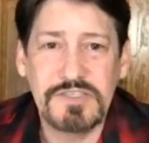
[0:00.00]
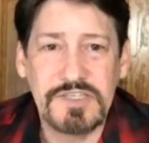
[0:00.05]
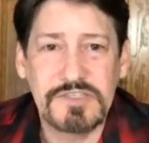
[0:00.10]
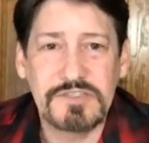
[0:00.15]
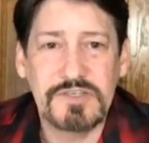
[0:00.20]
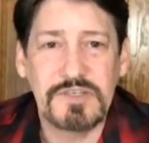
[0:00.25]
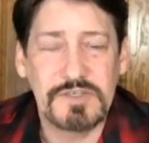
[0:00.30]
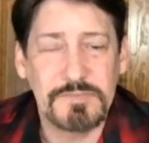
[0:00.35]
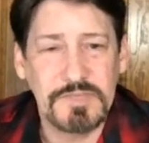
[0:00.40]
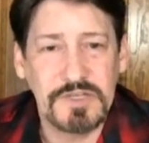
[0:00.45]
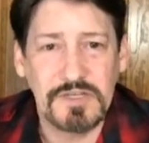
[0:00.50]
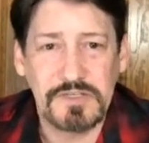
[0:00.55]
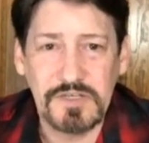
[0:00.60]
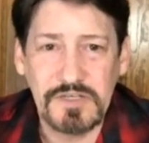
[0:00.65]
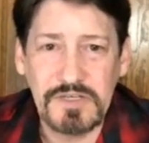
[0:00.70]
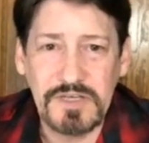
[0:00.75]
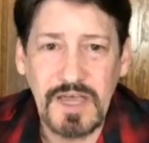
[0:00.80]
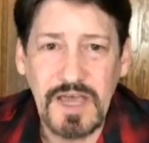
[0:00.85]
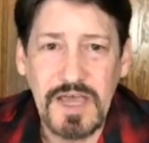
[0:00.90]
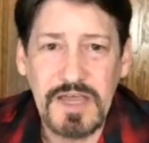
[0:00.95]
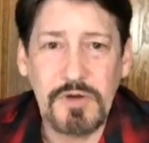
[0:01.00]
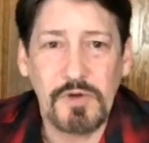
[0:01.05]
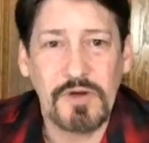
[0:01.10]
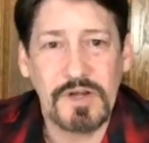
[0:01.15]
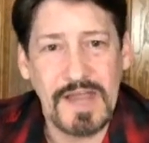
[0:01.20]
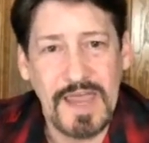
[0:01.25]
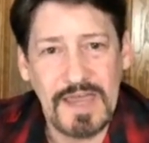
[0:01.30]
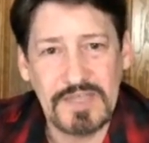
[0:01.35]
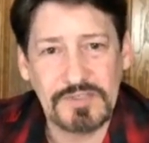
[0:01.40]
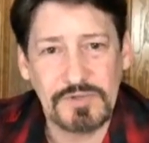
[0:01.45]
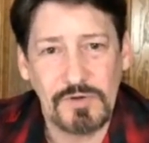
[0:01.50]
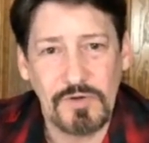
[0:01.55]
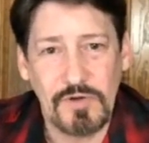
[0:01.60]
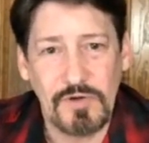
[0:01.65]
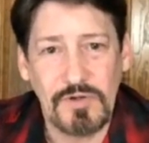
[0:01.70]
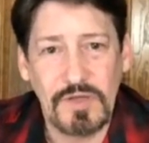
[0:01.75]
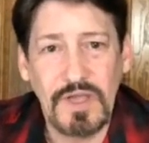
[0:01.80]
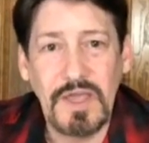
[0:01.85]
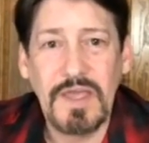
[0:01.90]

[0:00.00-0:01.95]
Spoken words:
he's going to be a good guy or an asshole.